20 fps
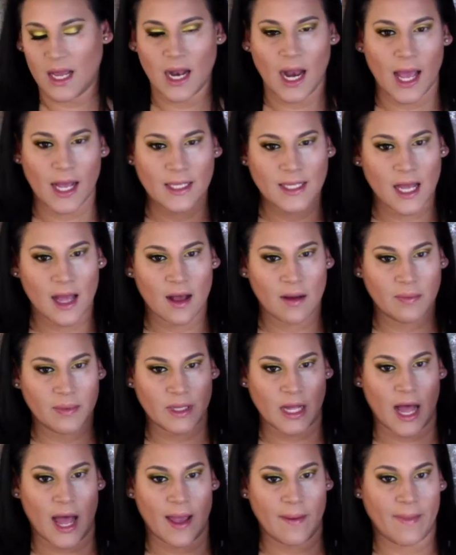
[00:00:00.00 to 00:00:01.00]
I like to
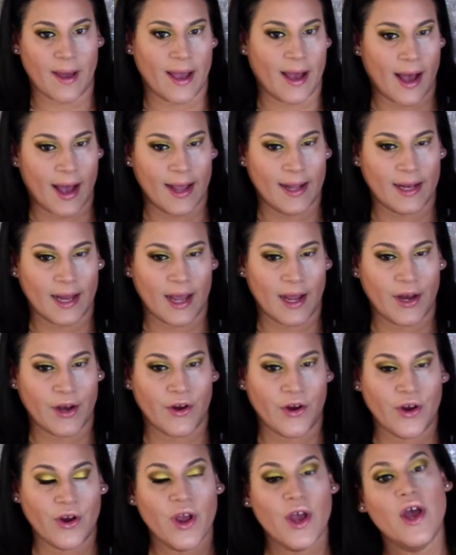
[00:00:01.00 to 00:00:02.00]
apply my
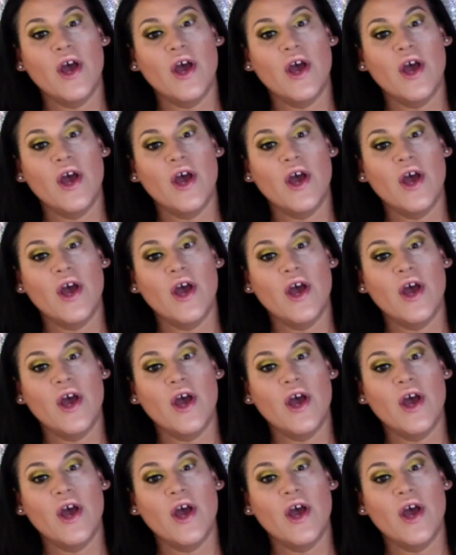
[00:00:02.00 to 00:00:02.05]
eyeliner